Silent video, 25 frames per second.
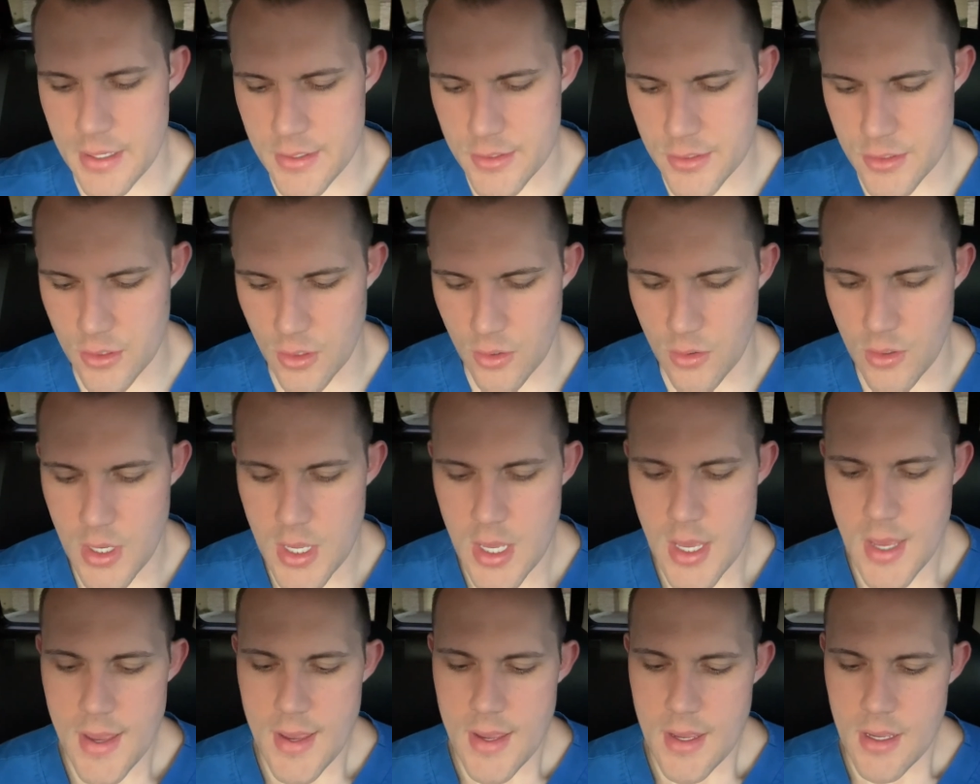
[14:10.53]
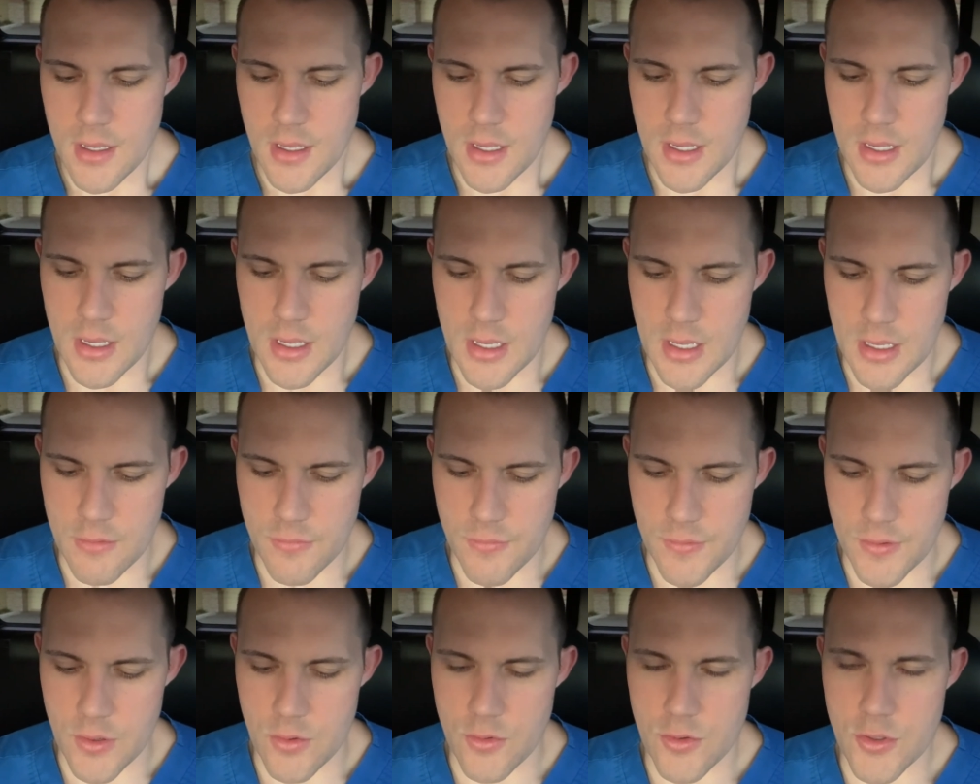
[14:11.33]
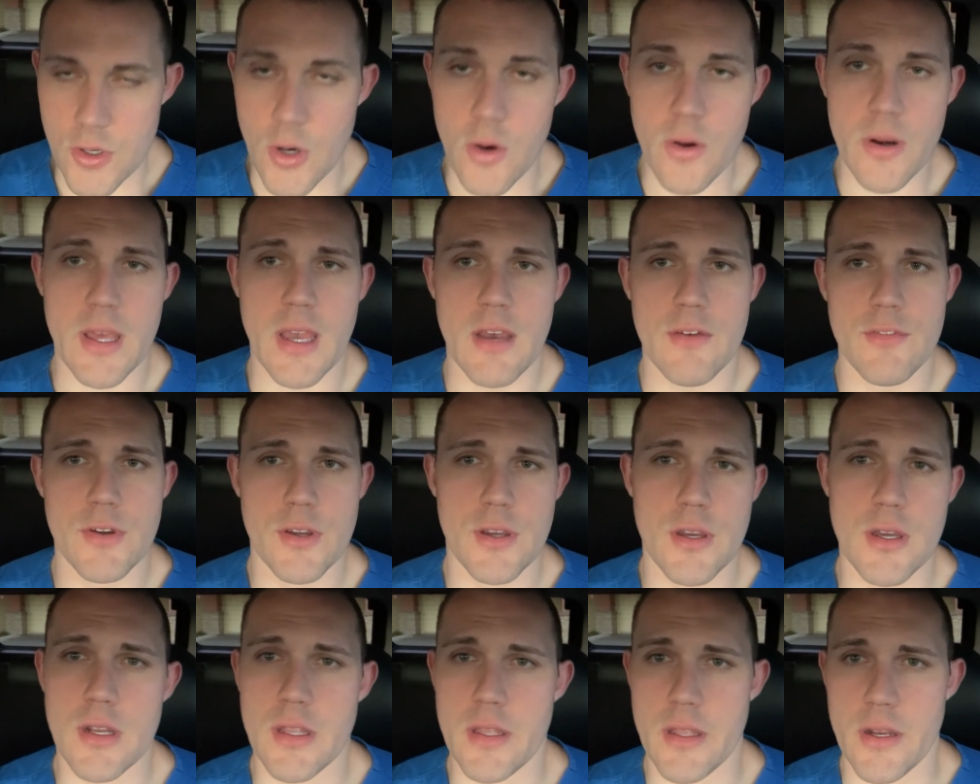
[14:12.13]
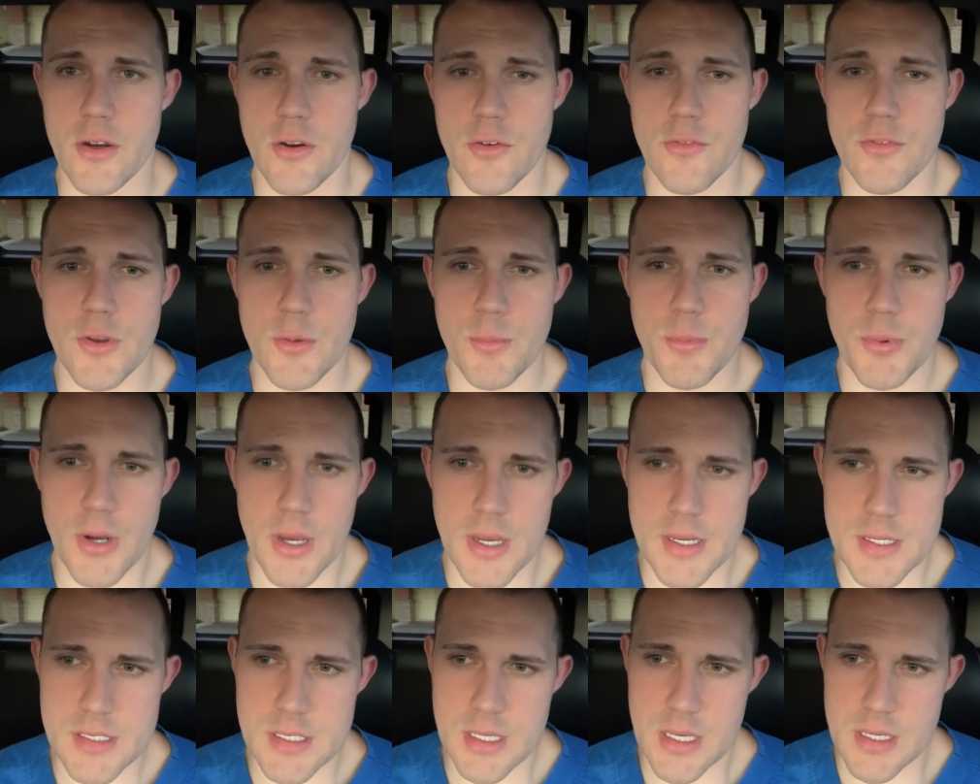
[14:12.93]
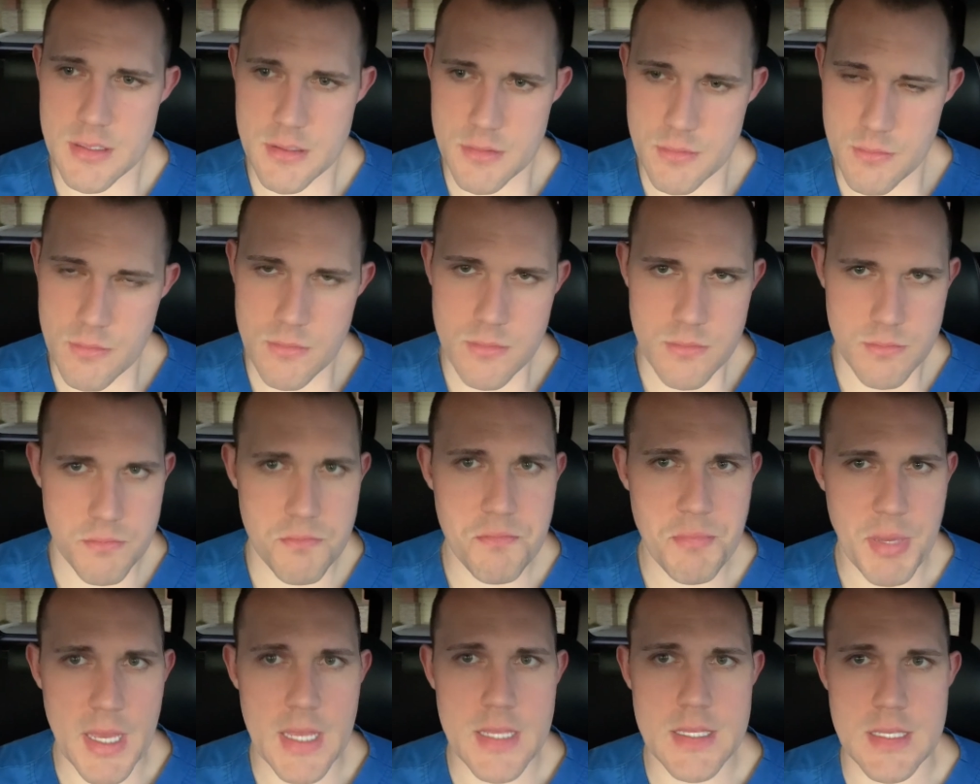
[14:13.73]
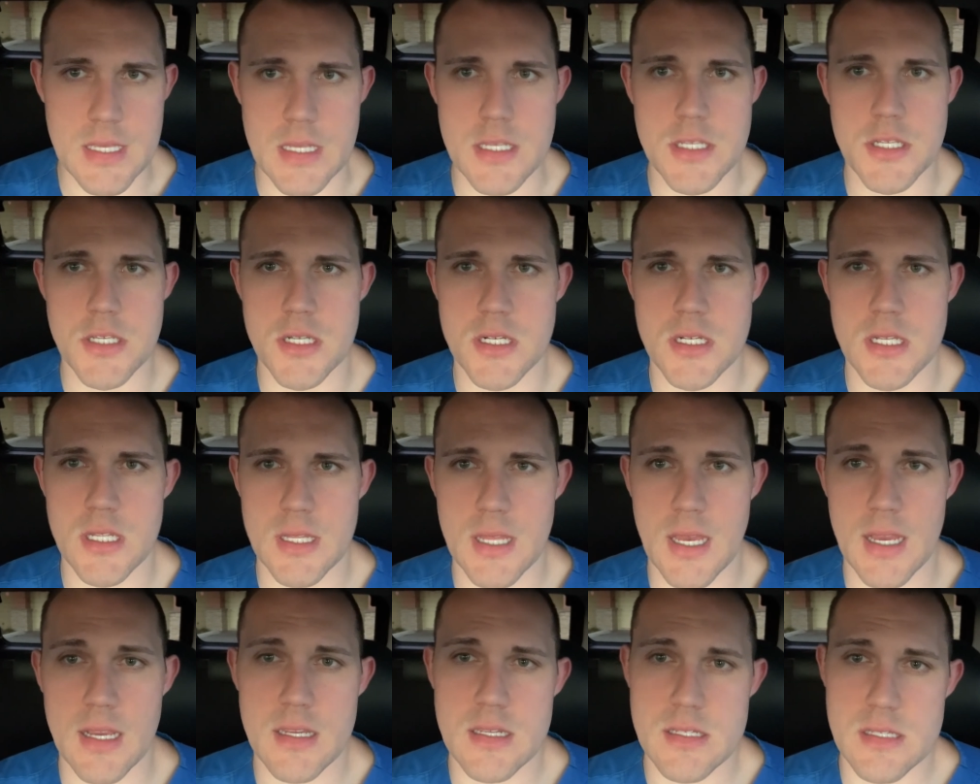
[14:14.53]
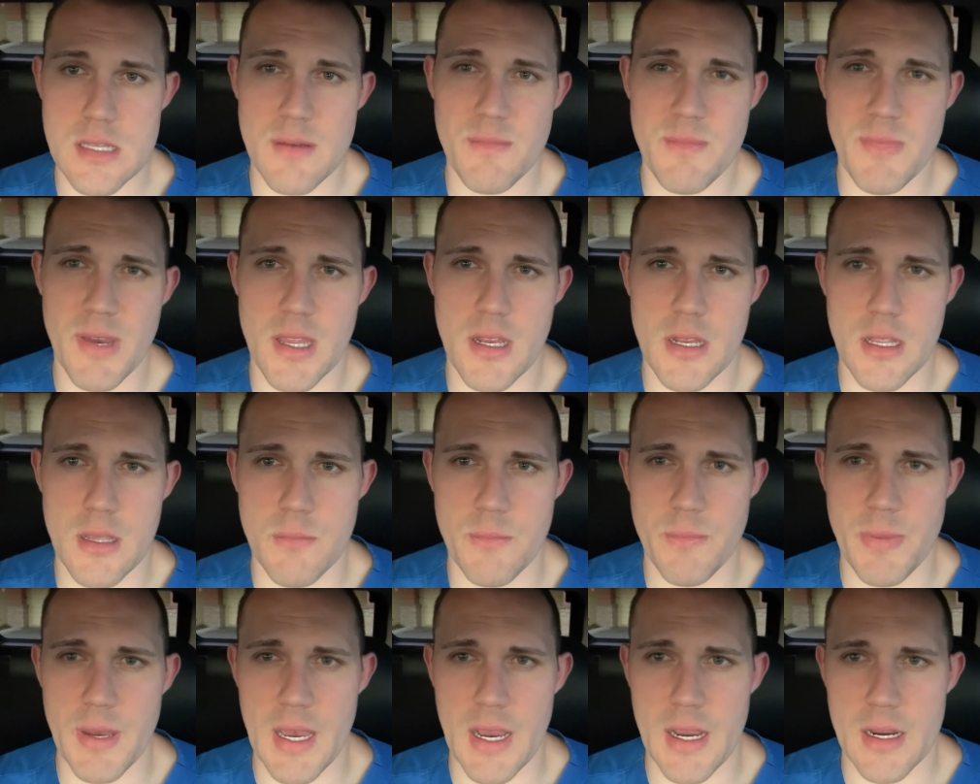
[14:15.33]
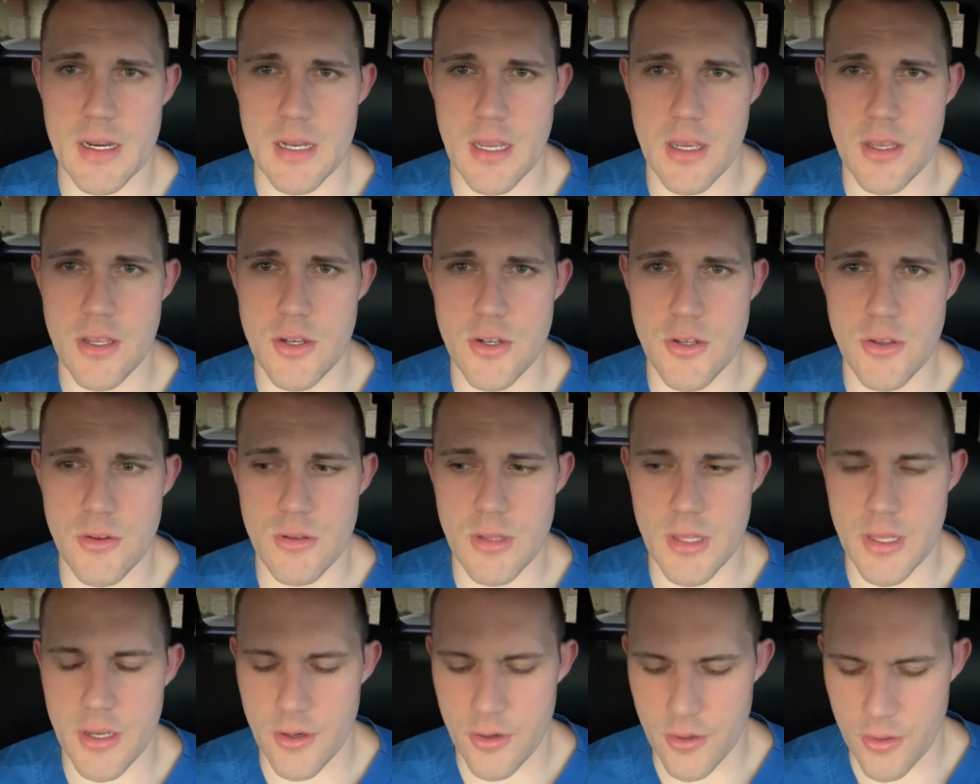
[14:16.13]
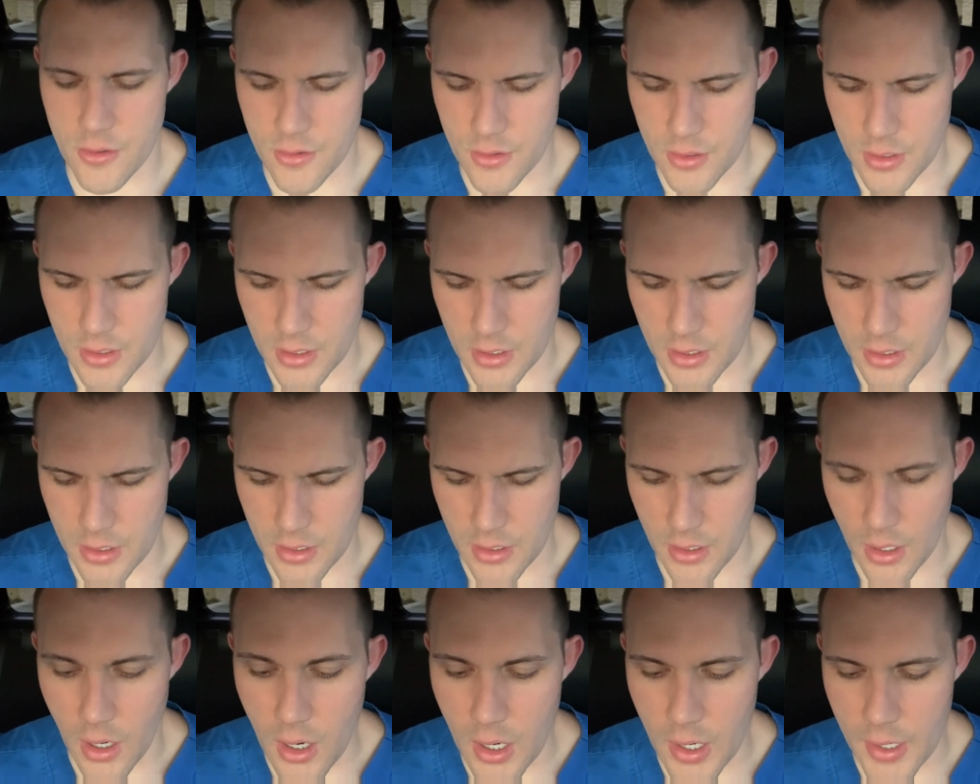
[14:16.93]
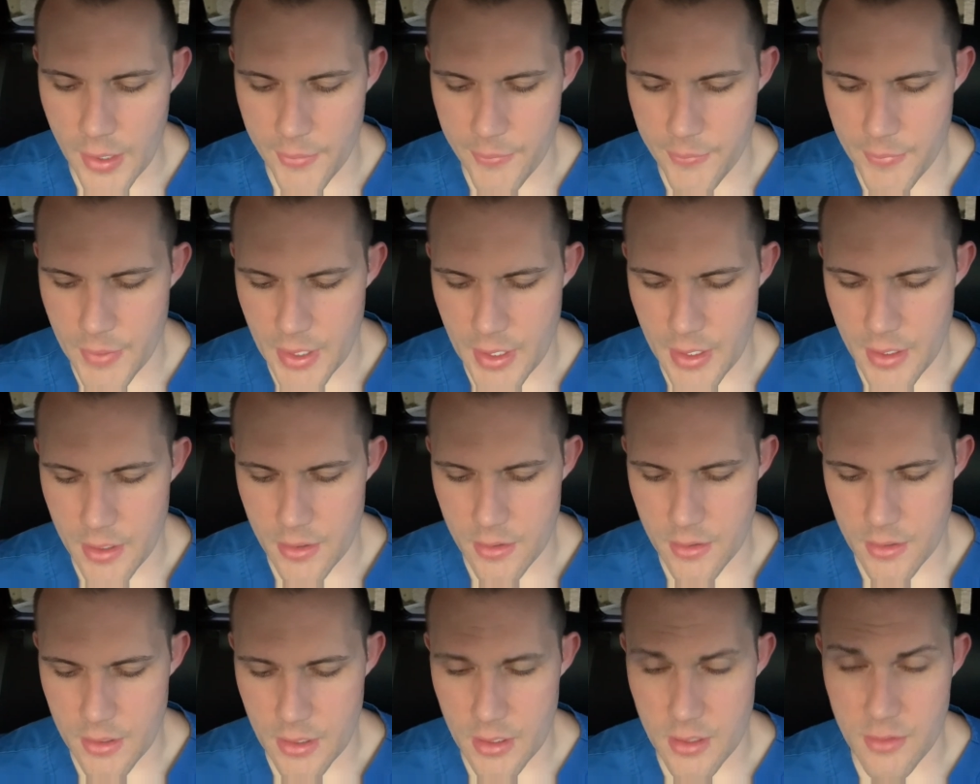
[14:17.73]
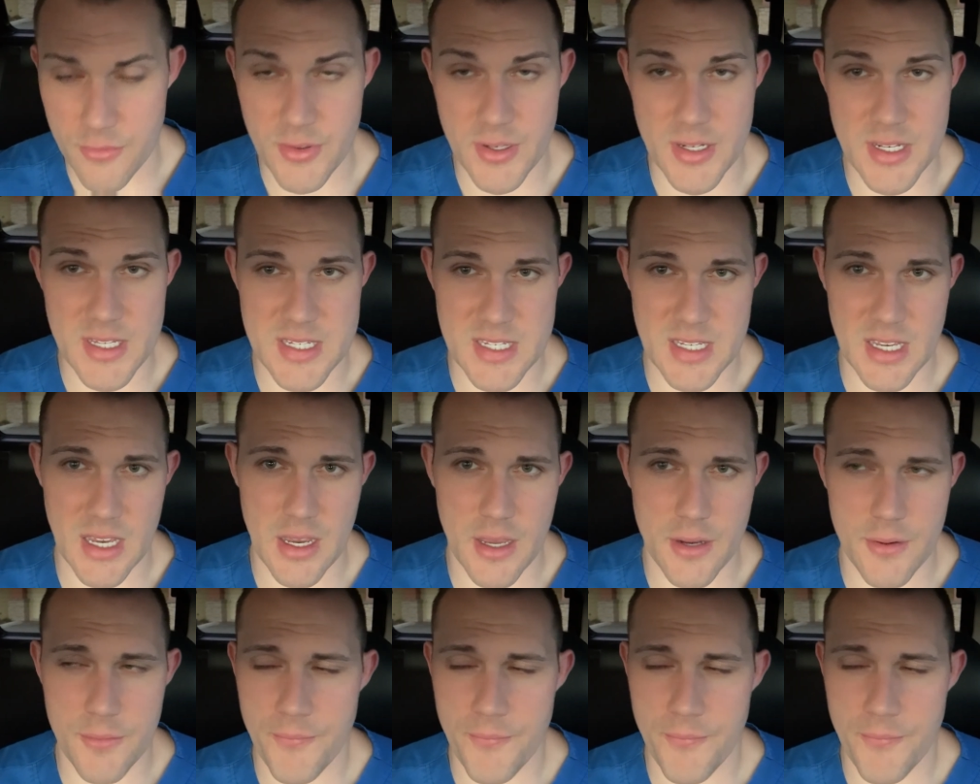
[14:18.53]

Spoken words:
So if you don't have a good interview process, pay attention to that, because that might impact how you do later on, and if you decide.